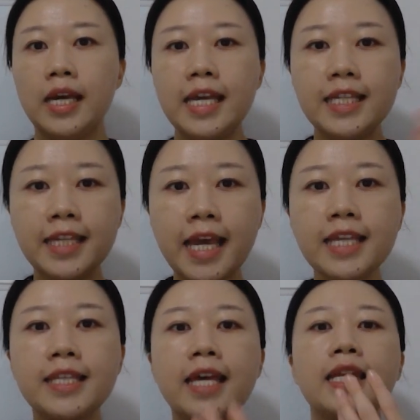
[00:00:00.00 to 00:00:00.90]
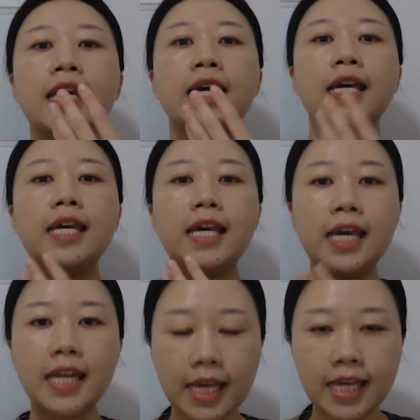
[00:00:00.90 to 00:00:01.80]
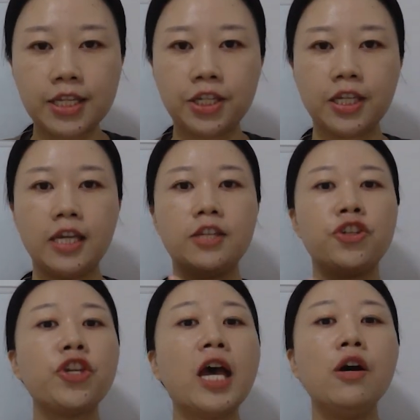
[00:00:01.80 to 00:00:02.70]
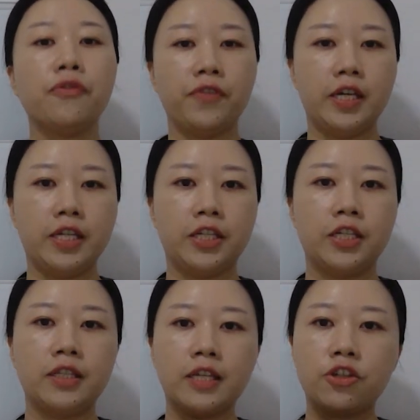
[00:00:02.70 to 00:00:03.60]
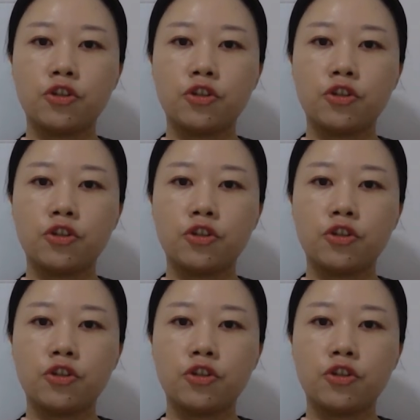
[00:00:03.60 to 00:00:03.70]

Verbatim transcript: It says that it is, itself is, the